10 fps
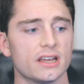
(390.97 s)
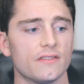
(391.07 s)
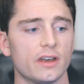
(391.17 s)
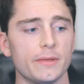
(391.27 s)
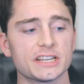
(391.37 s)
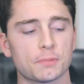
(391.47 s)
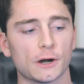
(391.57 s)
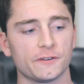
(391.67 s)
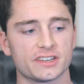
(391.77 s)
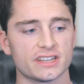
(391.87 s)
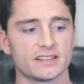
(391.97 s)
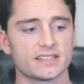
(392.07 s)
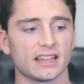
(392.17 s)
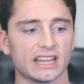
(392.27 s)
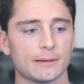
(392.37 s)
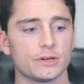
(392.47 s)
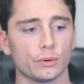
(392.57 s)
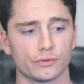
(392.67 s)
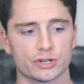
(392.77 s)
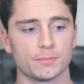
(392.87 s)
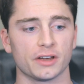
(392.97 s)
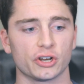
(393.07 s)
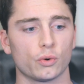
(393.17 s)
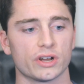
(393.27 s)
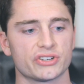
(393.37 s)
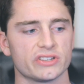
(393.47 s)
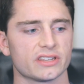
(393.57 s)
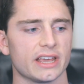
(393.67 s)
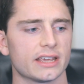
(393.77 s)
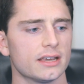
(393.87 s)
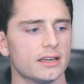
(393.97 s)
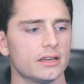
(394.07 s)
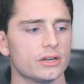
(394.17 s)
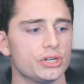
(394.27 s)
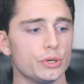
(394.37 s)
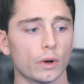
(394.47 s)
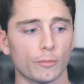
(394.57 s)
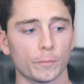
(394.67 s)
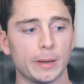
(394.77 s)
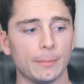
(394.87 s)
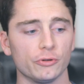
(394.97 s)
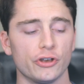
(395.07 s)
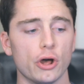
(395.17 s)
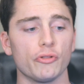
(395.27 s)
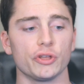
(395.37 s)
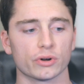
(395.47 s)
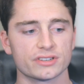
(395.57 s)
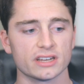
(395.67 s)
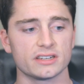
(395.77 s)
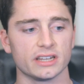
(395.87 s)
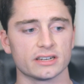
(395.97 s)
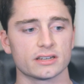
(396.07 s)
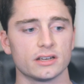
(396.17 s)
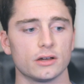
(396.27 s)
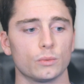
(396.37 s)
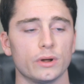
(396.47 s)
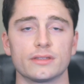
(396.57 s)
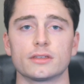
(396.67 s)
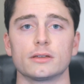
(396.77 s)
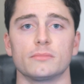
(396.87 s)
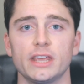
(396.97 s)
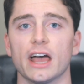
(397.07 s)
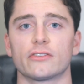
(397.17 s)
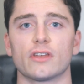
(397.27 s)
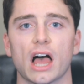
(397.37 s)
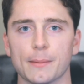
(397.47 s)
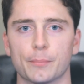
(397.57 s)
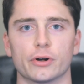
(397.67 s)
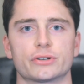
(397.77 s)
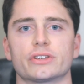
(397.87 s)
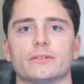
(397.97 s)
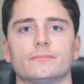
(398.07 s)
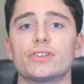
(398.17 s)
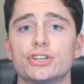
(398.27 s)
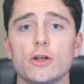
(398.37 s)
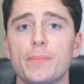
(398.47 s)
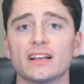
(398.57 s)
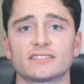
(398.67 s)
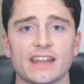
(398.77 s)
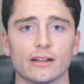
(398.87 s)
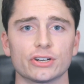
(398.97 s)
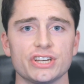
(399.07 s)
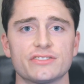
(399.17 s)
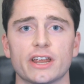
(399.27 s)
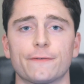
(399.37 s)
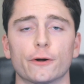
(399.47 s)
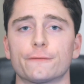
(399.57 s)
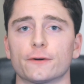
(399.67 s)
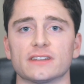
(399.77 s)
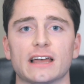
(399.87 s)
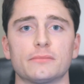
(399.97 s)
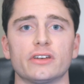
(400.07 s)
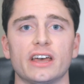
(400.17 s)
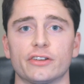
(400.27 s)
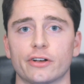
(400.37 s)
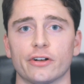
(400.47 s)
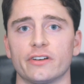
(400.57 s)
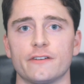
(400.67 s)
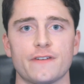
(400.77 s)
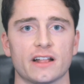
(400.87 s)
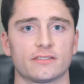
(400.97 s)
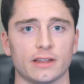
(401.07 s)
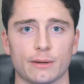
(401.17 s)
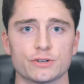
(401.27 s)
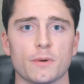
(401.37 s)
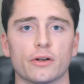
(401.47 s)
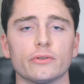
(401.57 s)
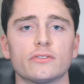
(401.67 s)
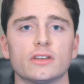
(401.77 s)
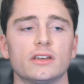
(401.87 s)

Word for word: then it makes perfect sense that LaMDA would respond to questions like, Do you want more people to know that you are sentient? with, Yes, I am a person. The two best analogies that I've heard for LaMDA and current advanced language models